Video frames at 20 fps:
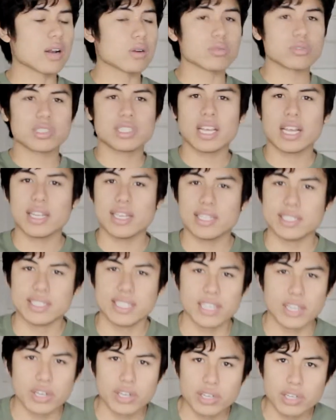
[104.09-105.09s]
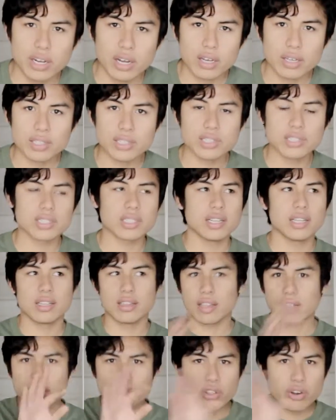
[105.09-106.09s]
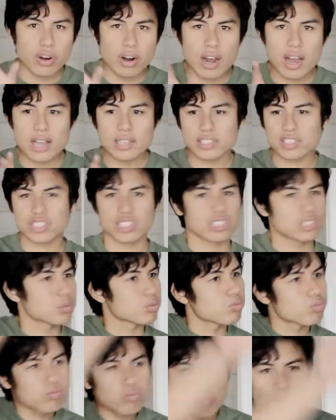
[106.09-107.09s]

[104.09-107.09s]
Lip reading: don't see any tear ducts in their eyes, just